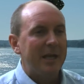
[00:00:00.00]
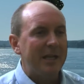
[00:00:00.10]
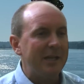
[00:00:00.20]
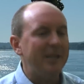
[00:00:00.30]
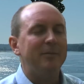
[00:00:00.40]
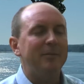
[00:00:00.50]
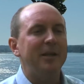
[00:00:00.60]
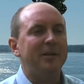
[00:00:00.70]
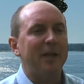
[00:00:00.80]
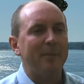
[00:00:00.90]

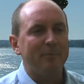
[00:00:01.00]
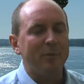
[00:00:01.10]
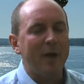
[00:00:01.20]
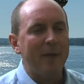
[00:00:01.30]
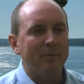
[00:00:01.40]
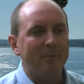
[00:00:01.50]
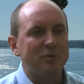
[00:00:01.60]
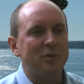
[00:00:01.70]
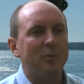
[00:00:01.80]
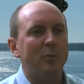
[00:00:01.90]
any type of
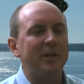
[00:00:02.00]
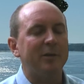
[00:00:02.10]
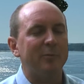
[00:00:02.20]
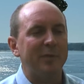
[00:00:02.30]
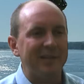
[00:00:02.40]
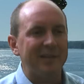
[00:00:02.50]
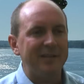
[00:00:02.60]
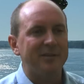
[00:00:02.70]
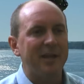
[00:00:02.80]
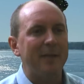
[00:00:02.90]
problems, we can
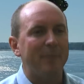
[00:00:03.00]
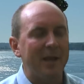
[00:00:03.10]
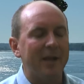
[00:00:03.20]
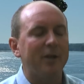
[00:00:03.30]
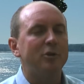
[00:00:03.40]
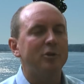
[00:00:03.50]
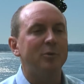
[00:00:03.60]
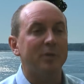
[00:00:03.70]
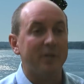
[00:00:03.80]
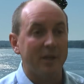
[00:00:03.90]
relate that back
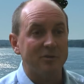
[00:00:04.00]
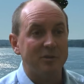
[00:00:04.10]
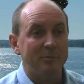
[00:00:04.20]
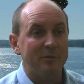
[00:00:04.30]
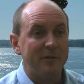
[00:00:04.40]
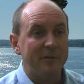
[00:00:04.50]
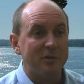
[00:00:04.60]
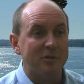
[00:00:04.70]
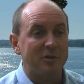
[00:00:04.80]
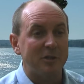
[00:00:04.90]
to a calcium
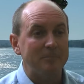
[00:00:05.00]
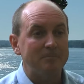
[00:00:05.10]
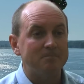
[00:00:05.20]
deficiency.